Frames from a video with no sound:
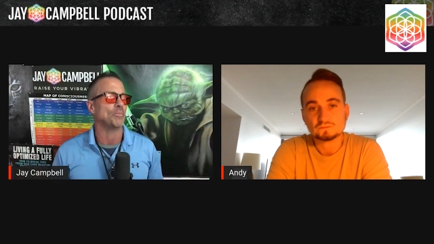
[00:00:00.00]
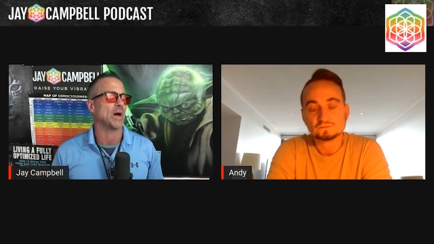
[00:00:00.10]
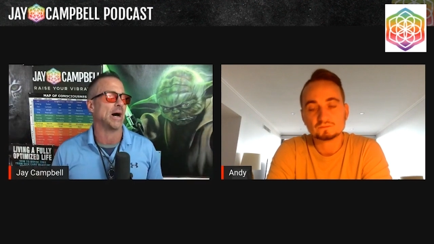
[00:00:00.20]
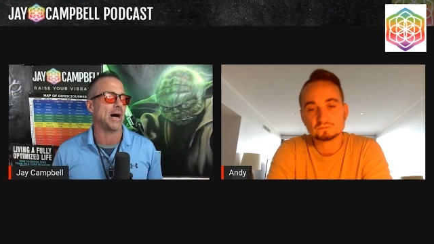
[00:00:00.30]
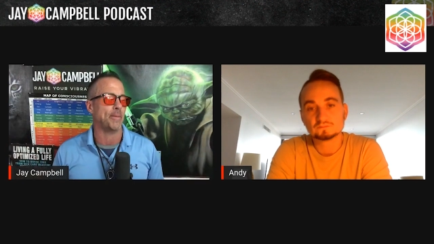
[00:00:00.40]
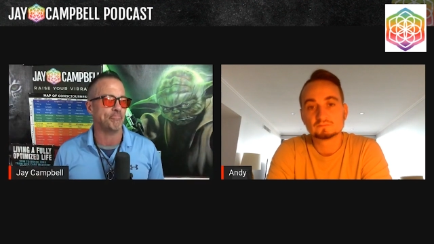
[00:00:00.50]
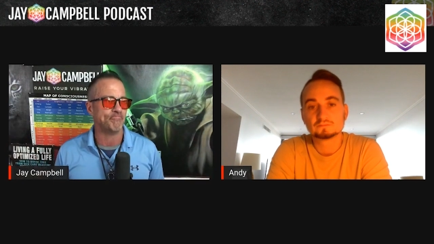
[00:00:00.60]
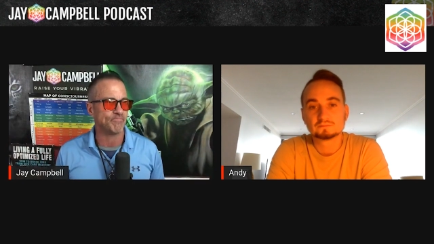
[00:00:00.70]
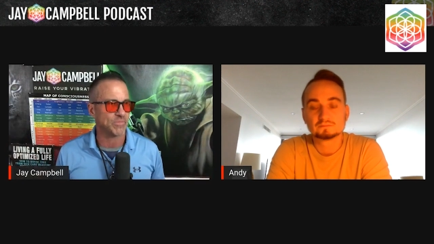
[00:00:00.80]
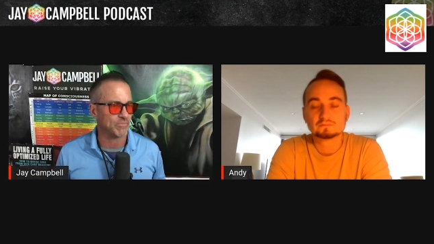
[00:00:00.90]
Speaker 1: Um,
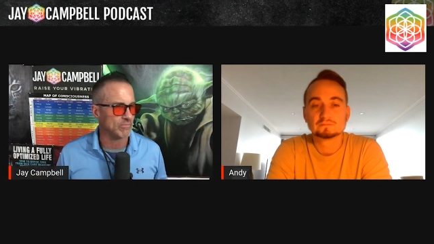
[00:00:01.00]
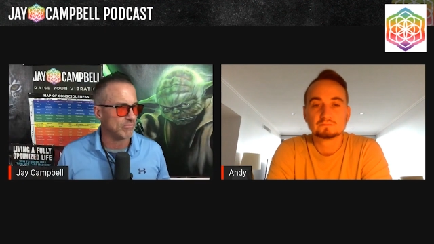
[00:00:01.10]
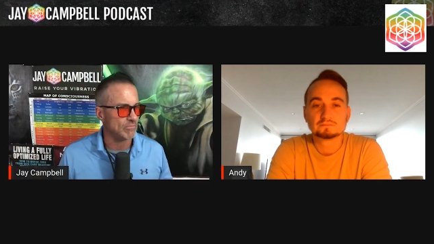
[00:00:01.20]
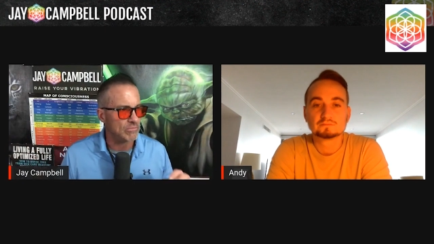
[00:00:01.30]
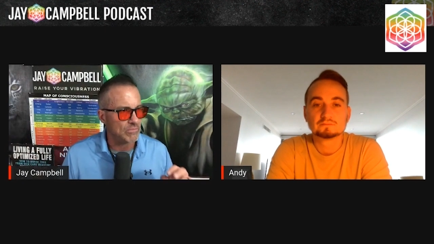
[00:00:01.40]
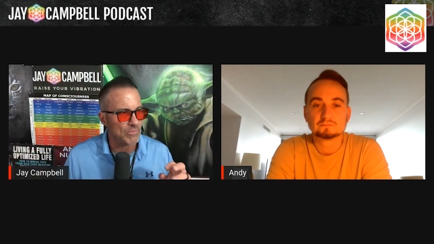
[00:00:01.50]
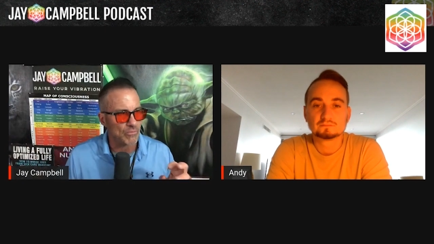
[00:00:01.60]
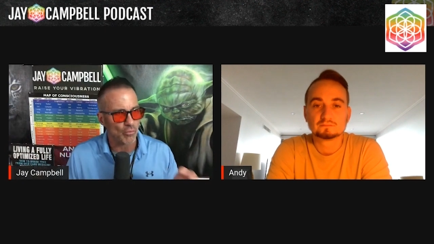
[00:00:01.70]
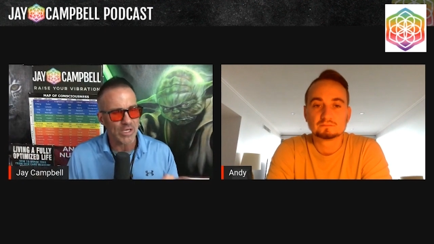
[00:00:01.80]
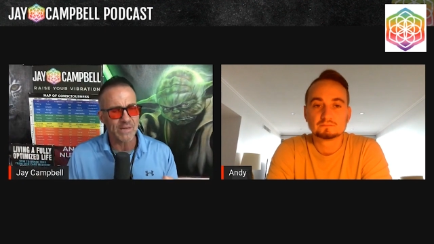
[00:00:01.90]

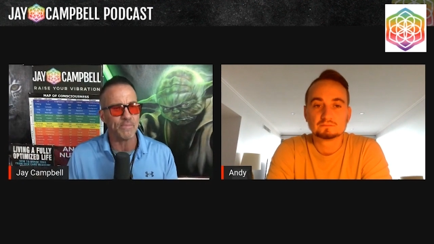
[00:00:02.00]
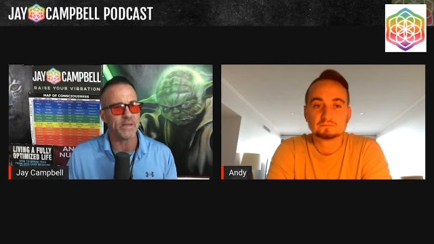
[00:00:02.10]
what can